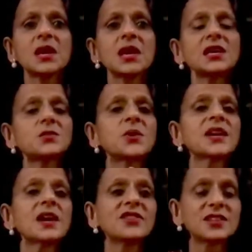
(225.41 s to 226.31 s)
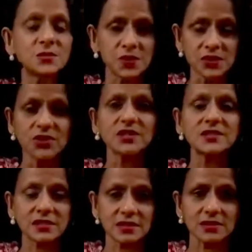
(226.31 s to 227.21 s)
is we have
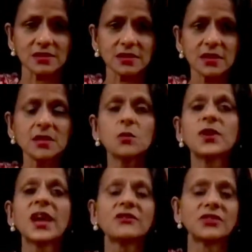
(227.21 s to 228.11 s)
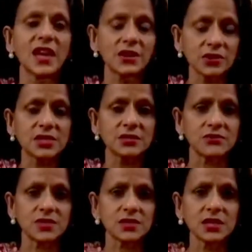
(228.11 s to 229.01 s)
experiences, we have
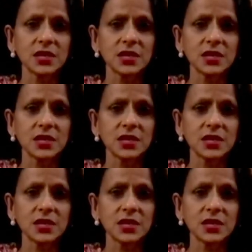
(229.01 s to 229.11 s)
narratives,